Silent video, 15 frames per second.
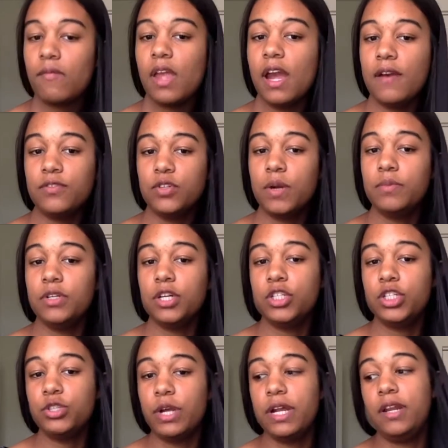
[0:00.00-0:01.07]
After I'm done
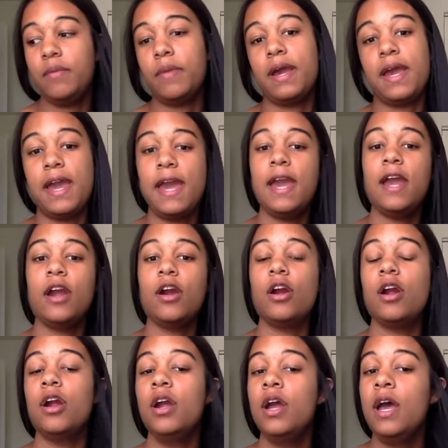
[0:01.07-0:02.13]
straightening my
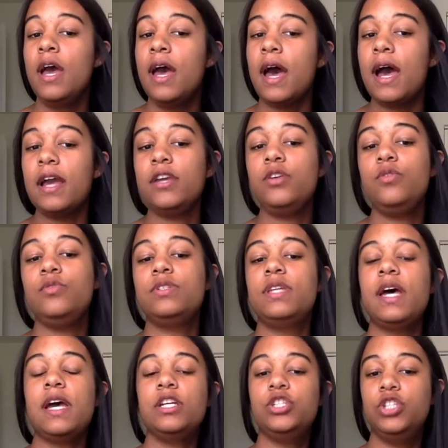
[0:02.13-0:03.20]
hair, I use
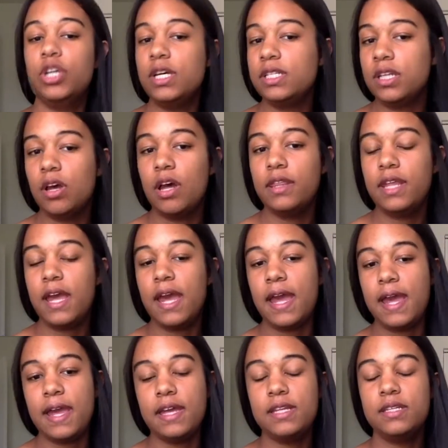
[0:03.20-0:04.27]
that just on the
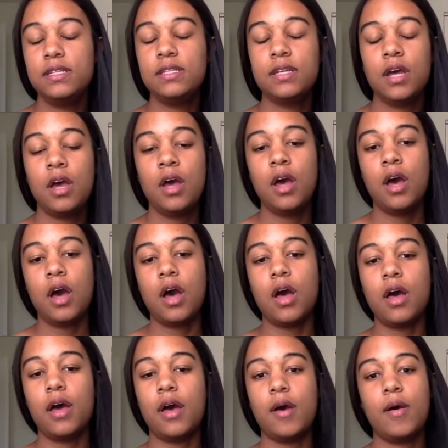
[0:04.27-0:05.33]
ends.
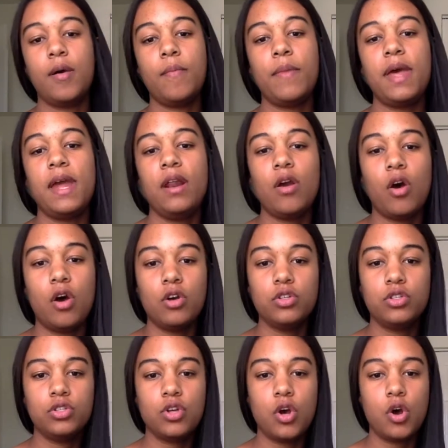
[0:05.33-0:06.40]
And
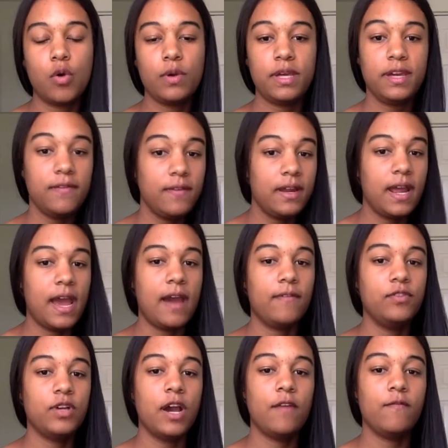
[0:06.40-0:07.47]
also even
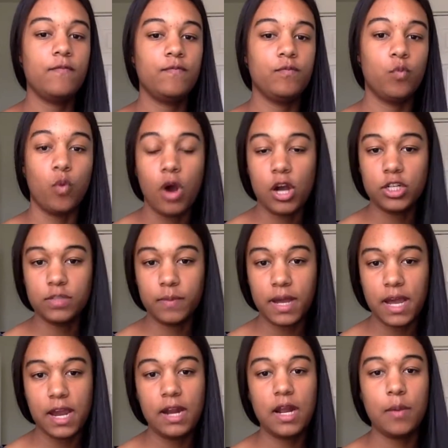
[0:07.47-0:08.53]
after I've washed my
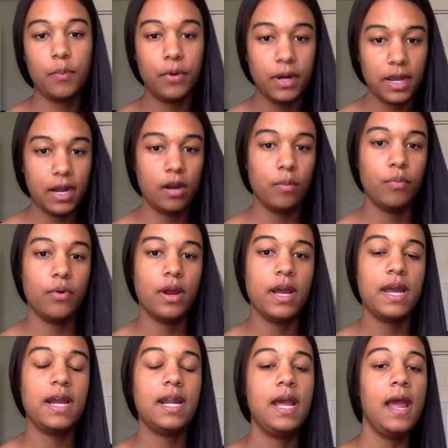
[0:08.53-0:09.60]
hair and I put it in a
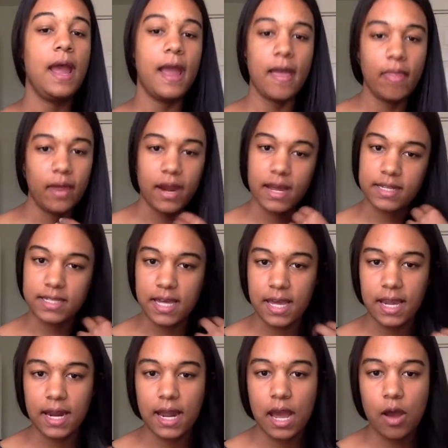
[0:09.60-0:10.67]
braid and then I
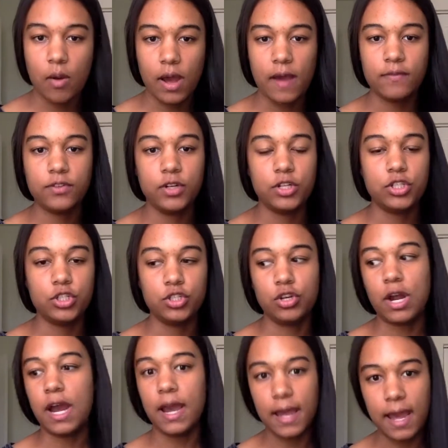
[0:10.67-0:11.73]
take it out after it's
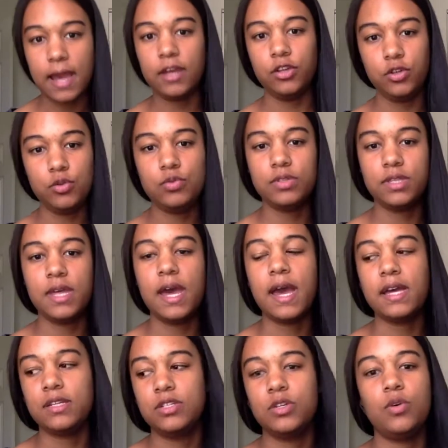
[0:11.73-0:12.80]
dry, I use
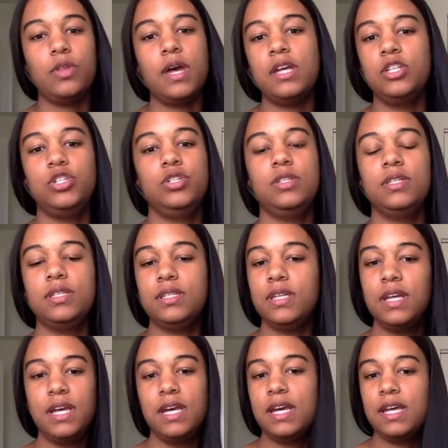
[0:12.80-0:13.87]
that. So
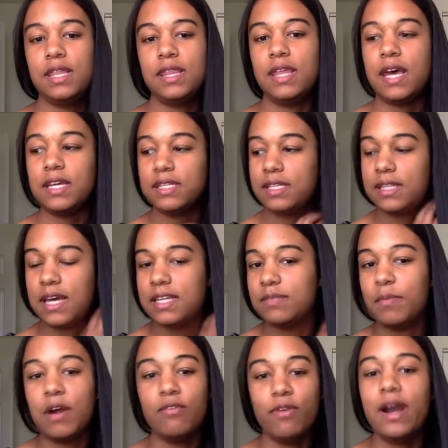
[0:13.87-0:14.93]
that's
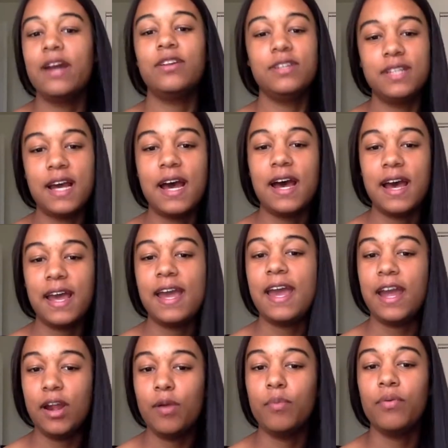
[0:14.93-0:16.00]
my ride or die
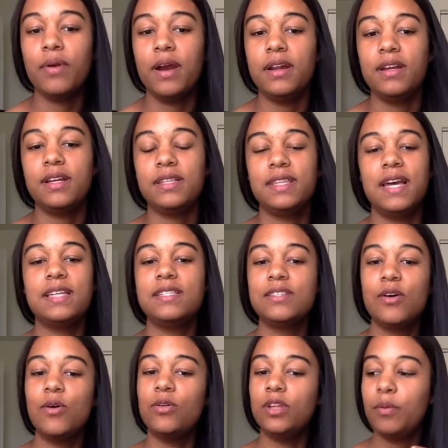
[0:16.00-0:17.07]
hair product. That's
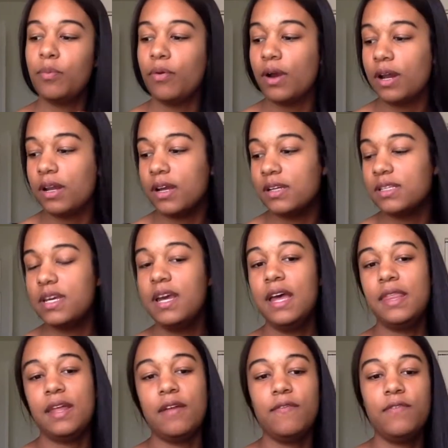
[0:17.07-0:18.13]
the only product
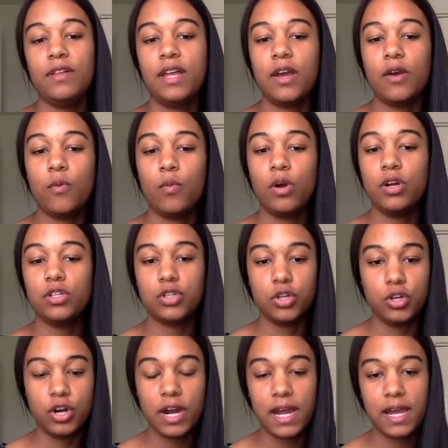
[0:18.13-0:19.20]
that I feel like works
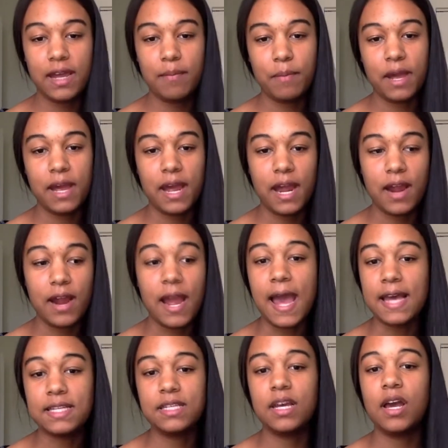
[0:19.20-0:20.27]
great. My hair
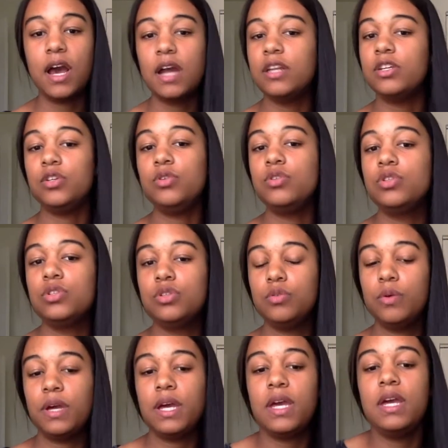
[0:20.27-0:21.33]
hasn't gotten used to
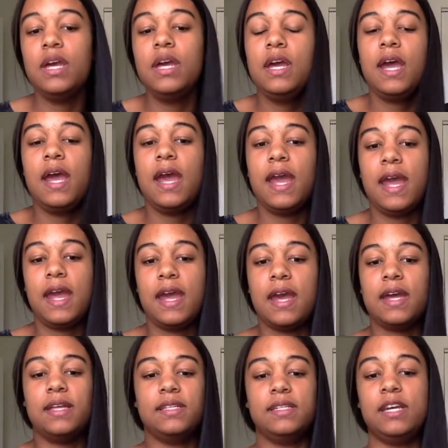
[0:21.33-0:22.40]
it,
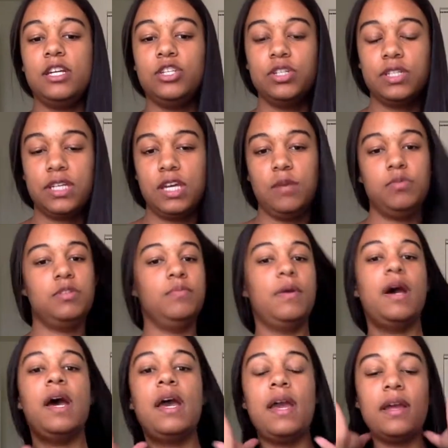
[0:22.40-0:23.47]
and it just keeps
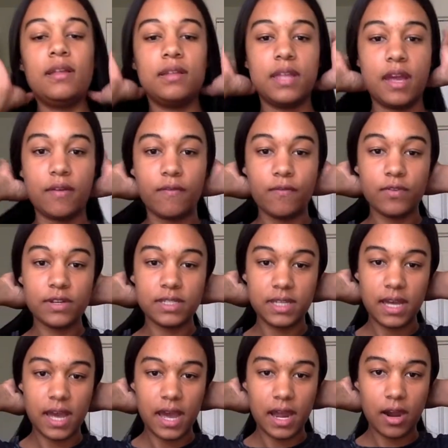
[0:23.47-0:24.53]
my like frizzy
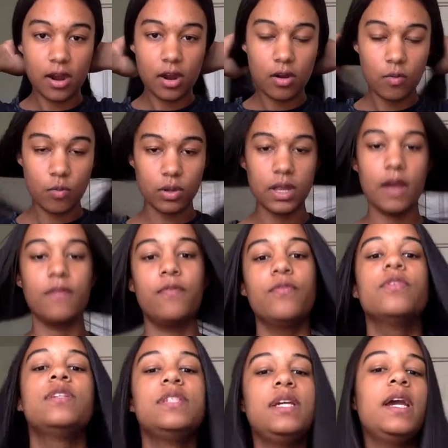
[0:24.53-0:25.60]
hair, well, not
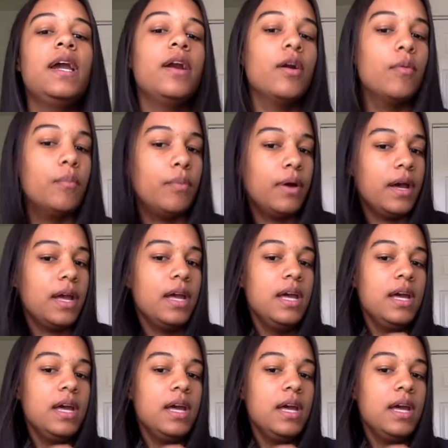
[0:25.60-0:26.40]
frizzy hair, but